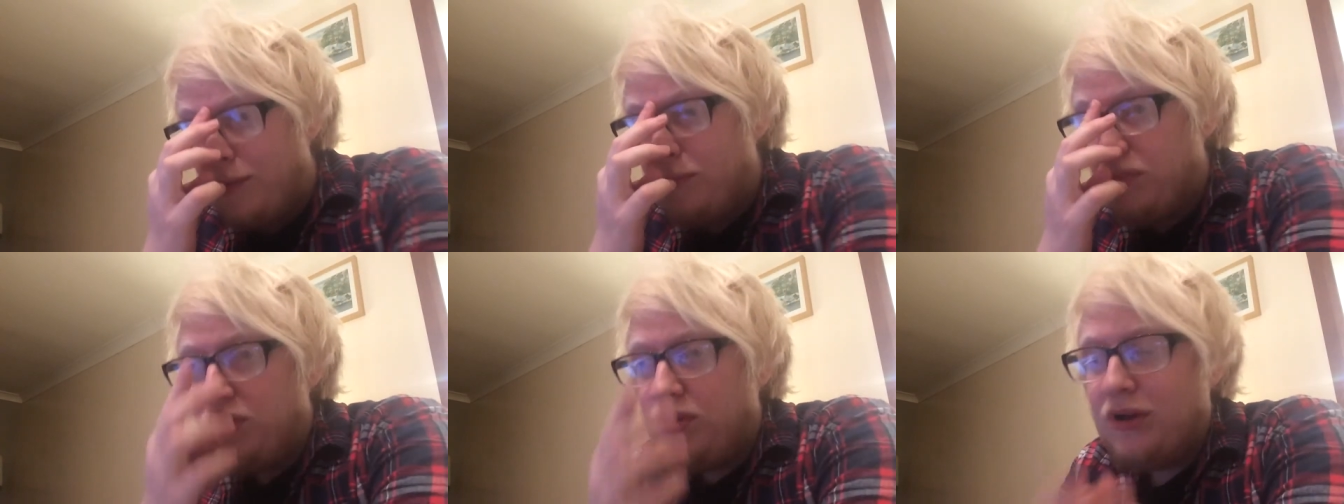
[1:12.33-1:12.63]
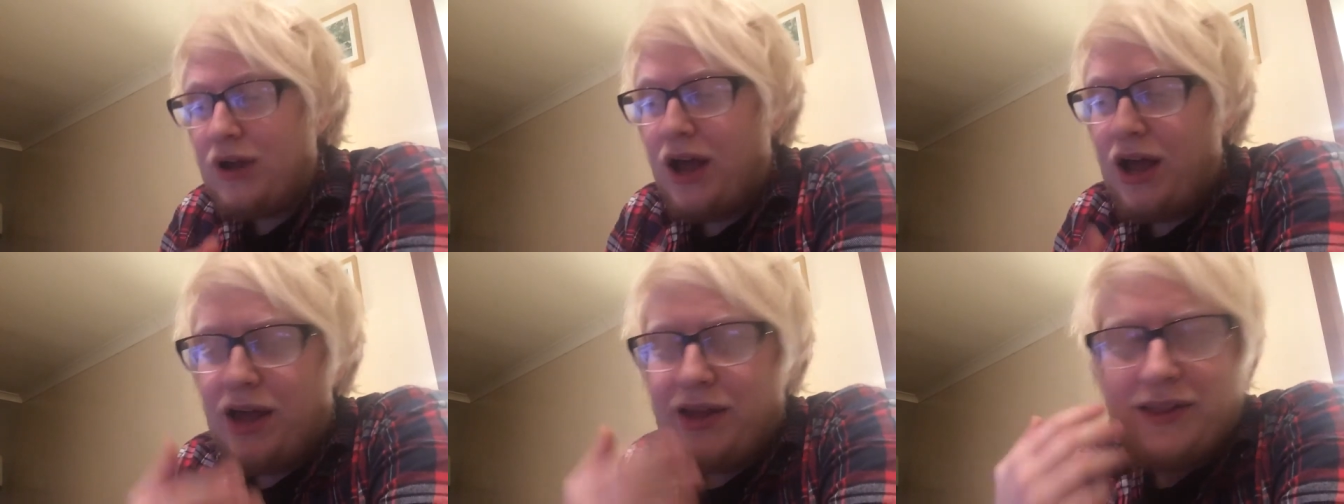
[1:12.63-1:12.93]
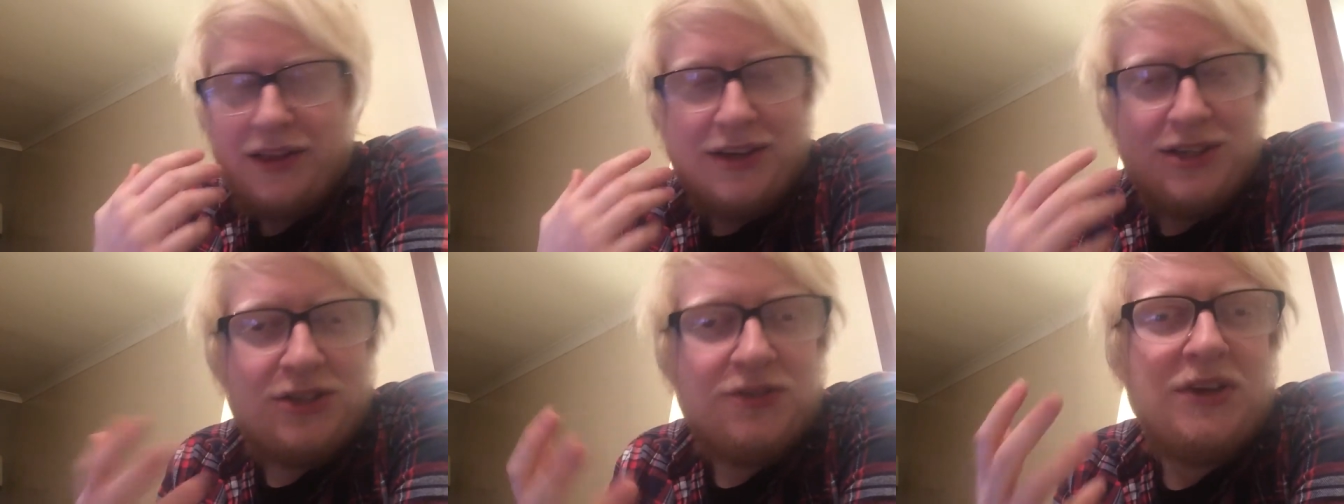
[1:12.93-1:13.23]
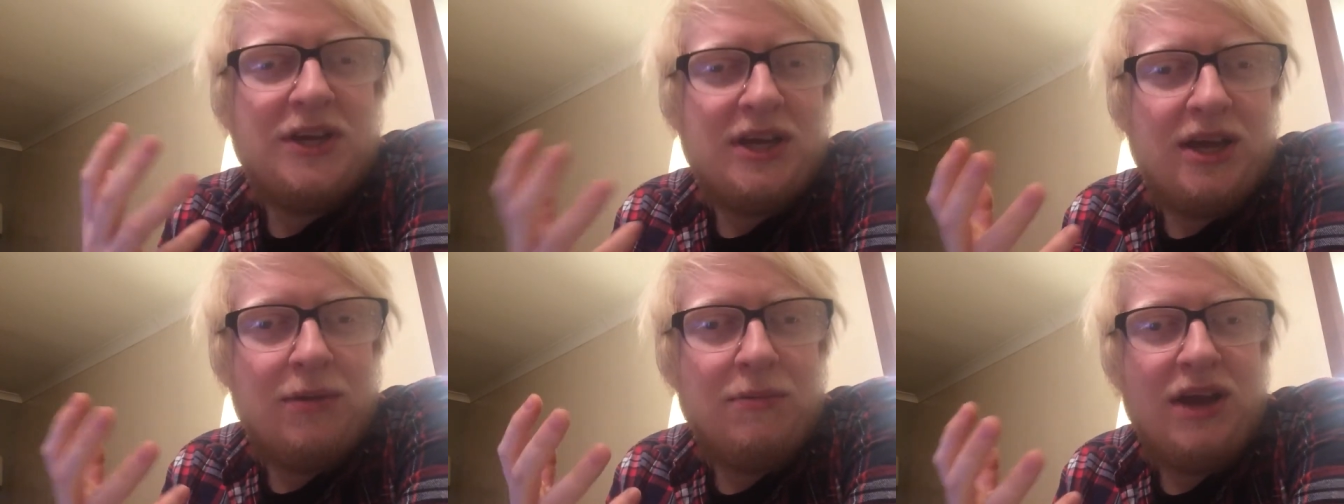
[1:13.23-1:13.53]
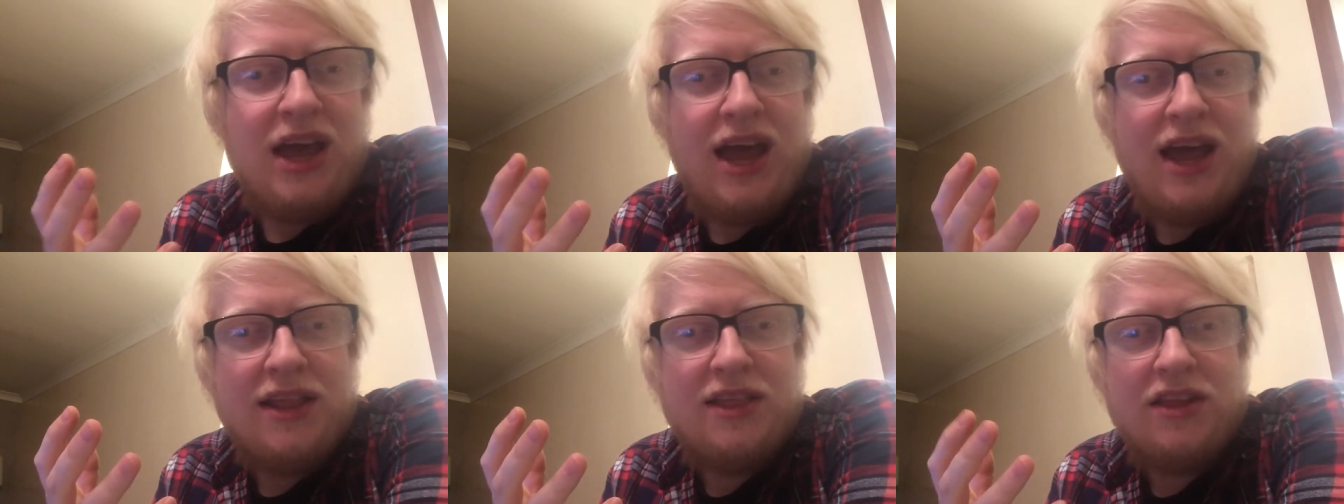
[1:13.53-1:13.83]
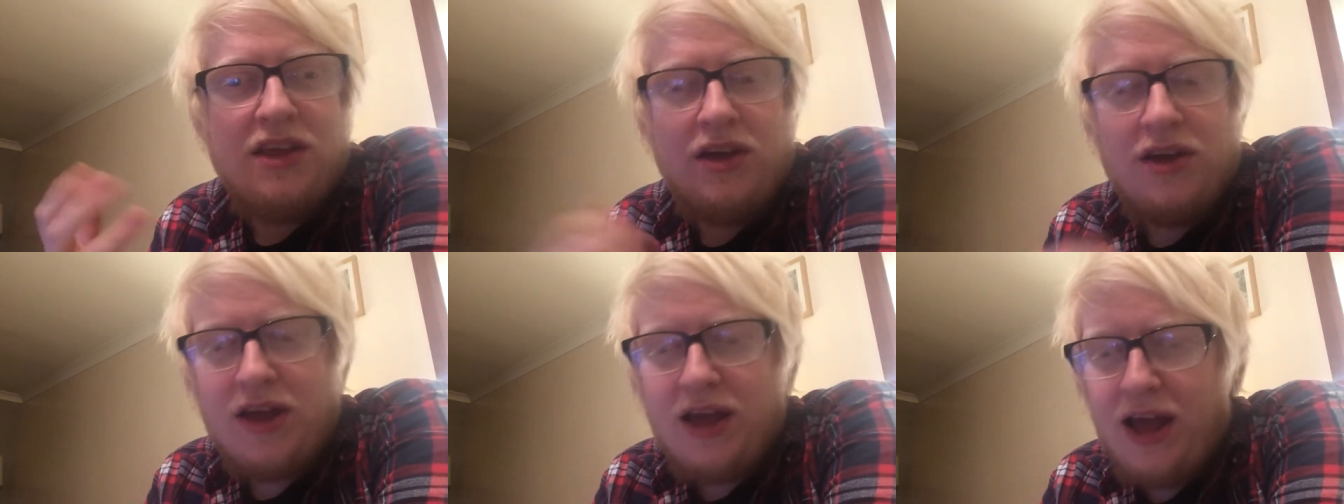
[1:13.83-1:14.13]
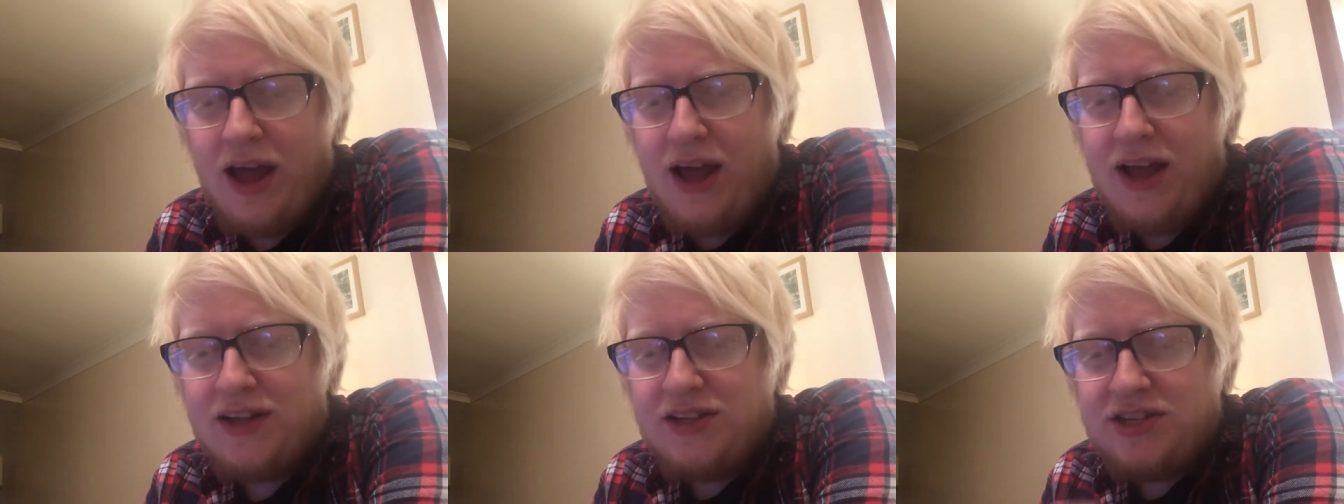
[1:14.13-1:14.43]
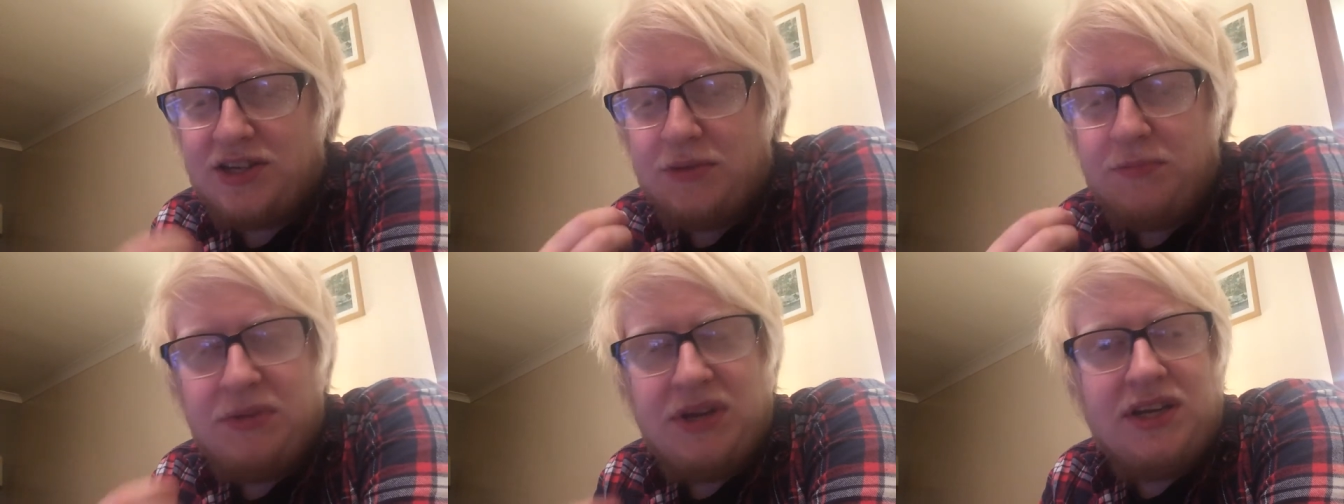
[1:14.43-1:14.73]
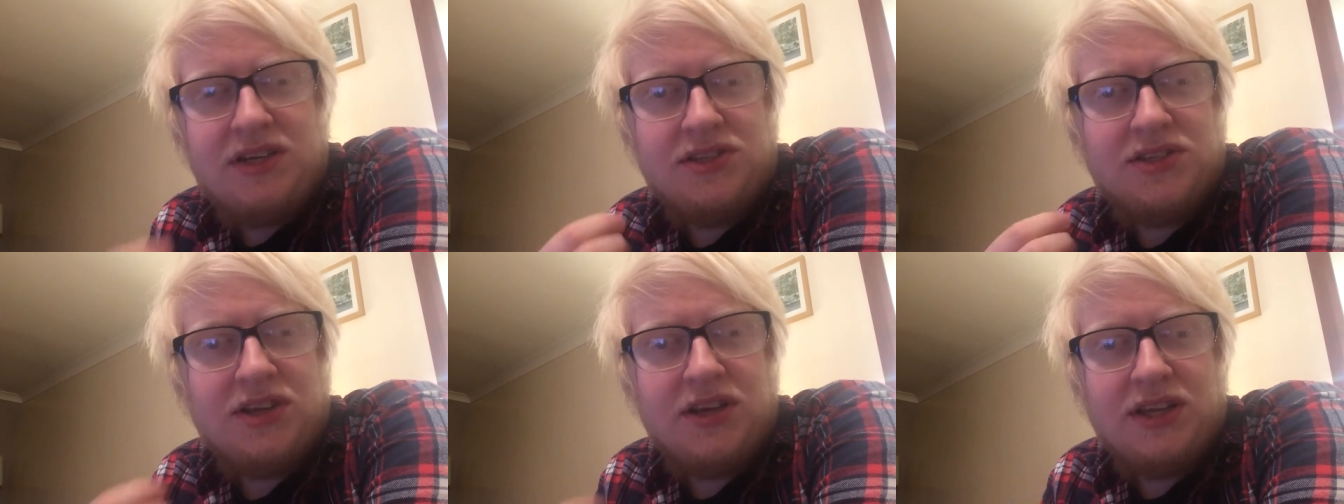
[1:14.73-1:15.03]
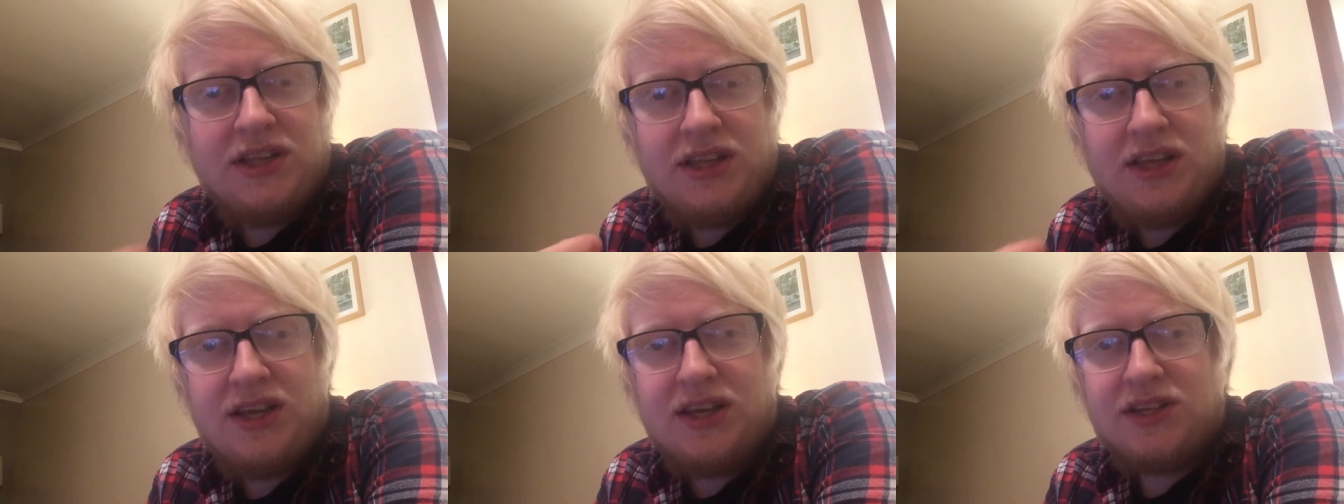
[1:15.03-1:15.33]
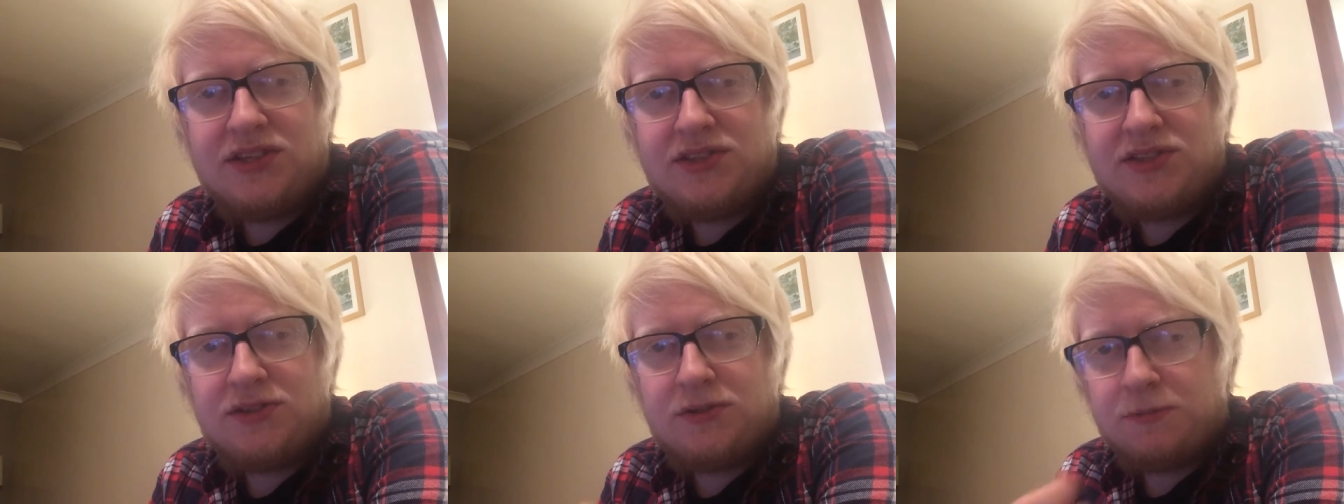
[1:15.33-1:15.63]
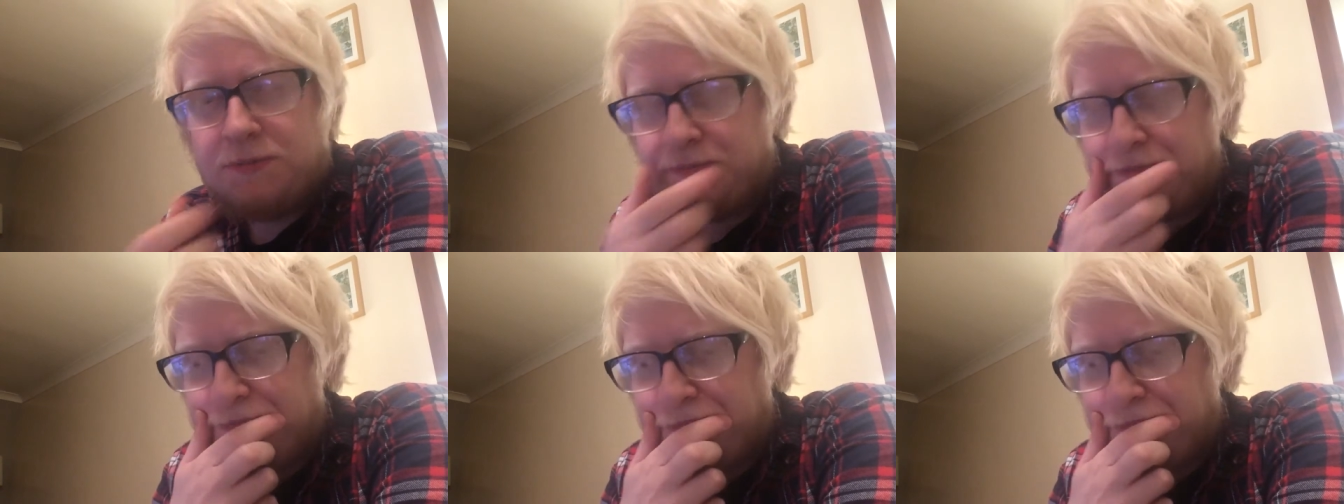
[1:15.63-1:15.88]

But I'd like to think I'm getting there. And beers like this